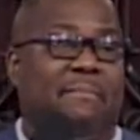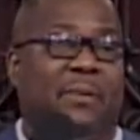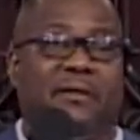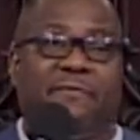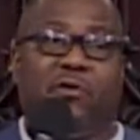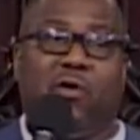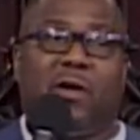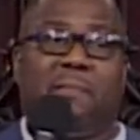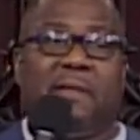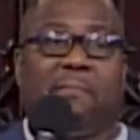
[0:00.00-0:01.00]
But if you're
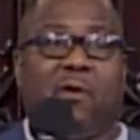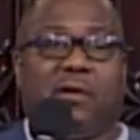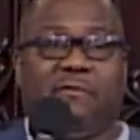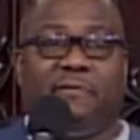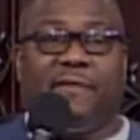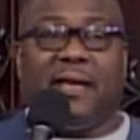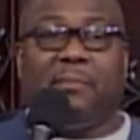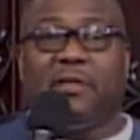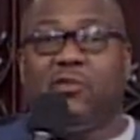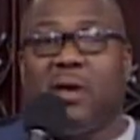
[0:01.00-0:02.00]
going to be part of a
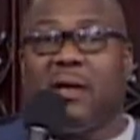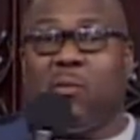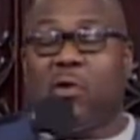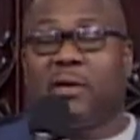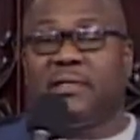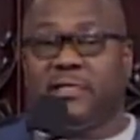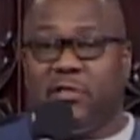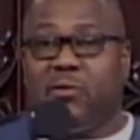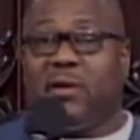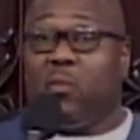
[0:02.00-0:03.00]
family, you got to work as a
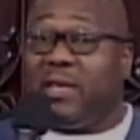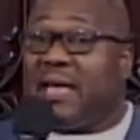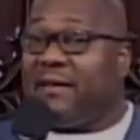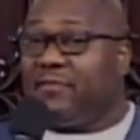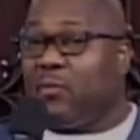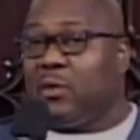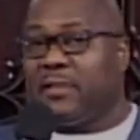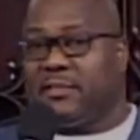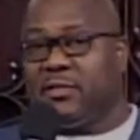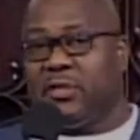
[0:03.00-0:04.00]
unit. We have to
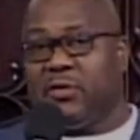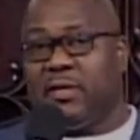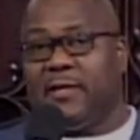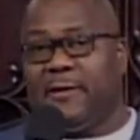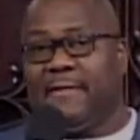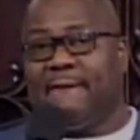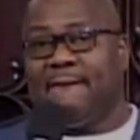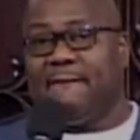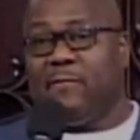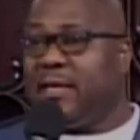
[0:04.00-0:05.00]
work as a unit.
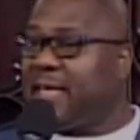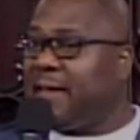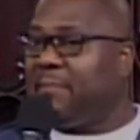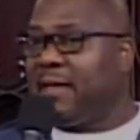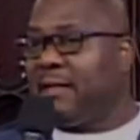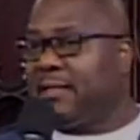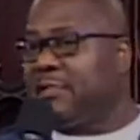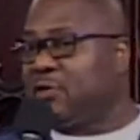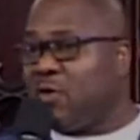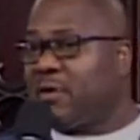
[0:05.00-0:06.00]
We can't be out
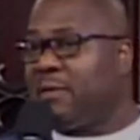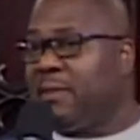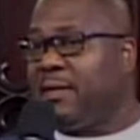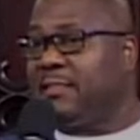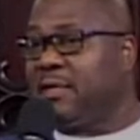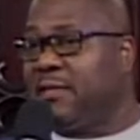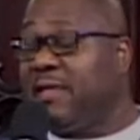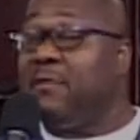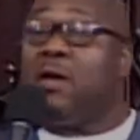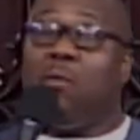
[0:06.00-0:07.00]
there talking about each
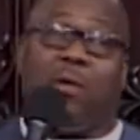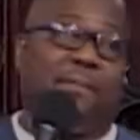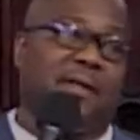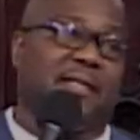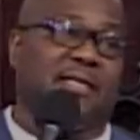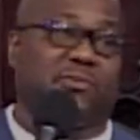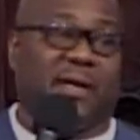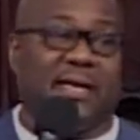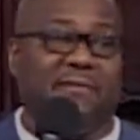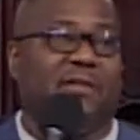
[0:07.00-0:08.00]
other. Well, put it this
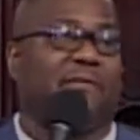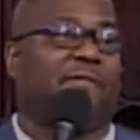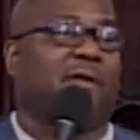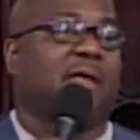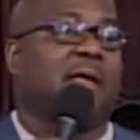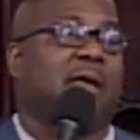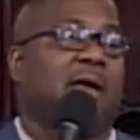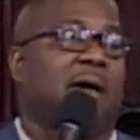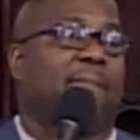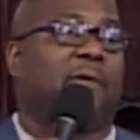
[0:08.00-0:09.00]
way. Even if
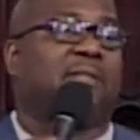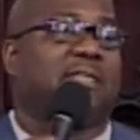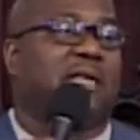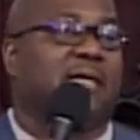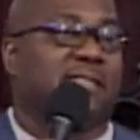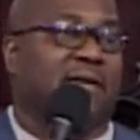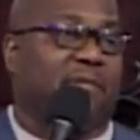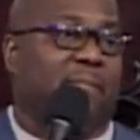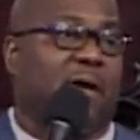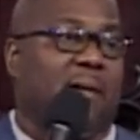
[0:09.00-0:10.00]
a person does have
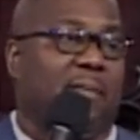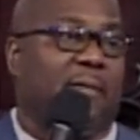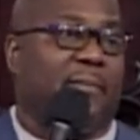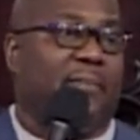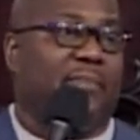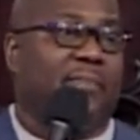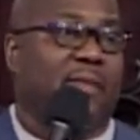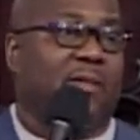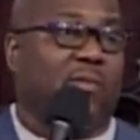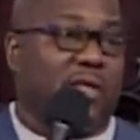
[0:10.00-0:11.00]
a problem,
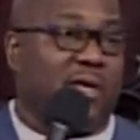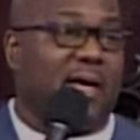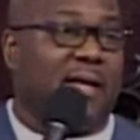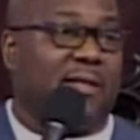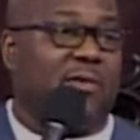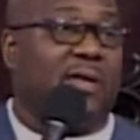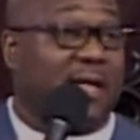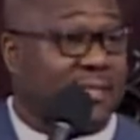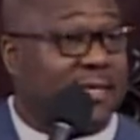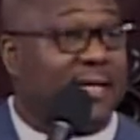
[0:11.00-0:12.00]
what do? You got
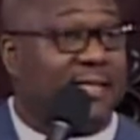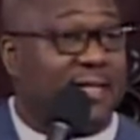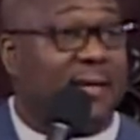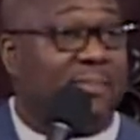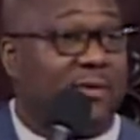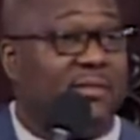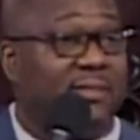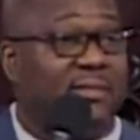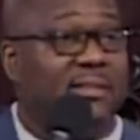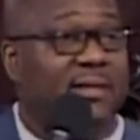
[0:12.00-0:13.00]
to take it to that
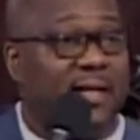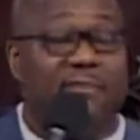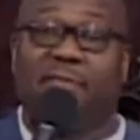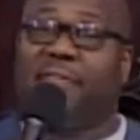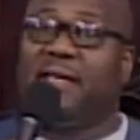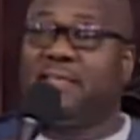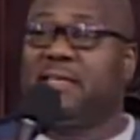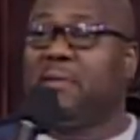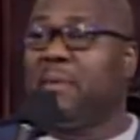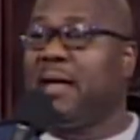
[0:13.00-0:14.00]
person. Everything is
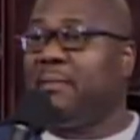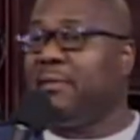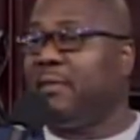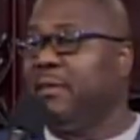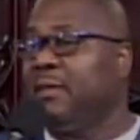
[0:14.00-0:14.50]
in the Bible.